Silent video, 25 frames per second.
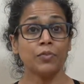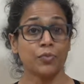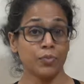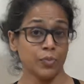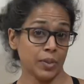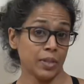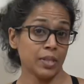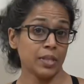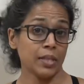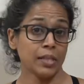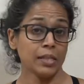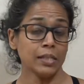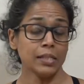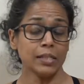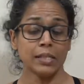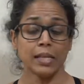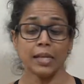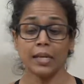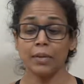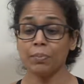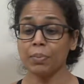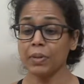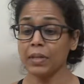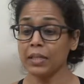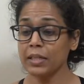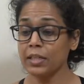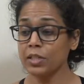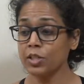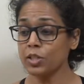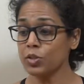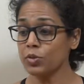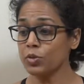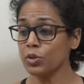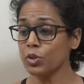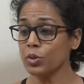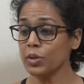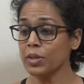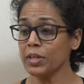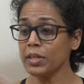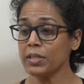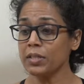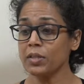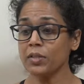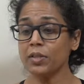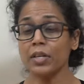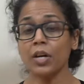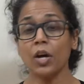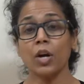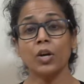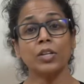with this, then please do join us
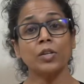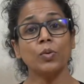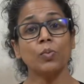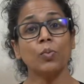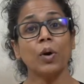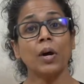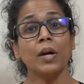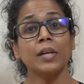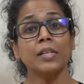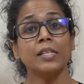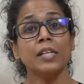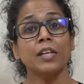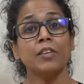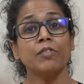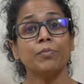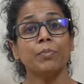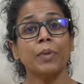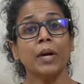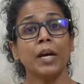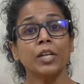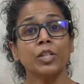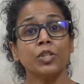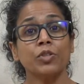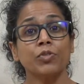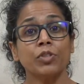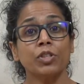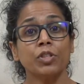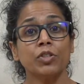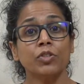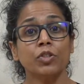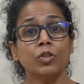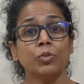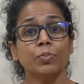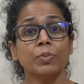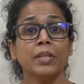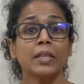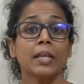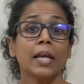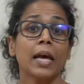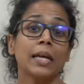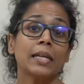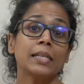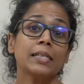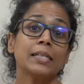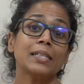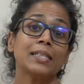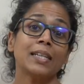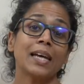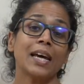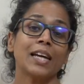on the RDY Self-Mastery Group, and that
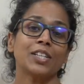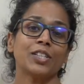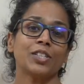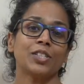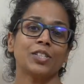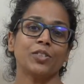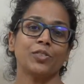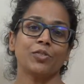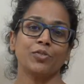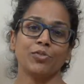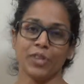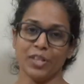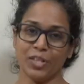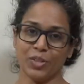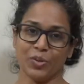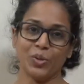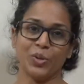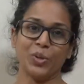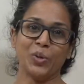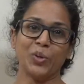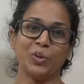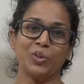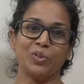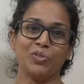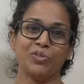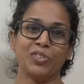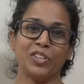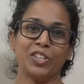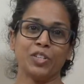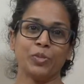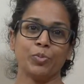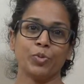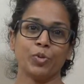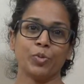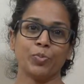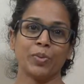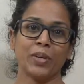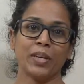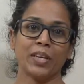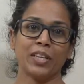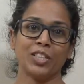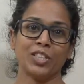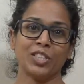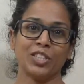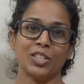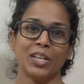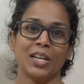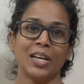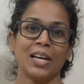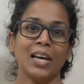is attached to the Red Door Yoga Facebook
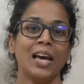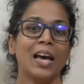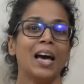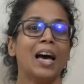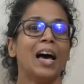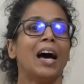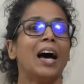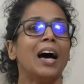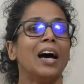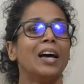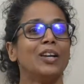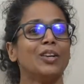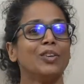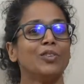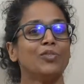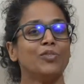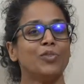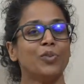page. I look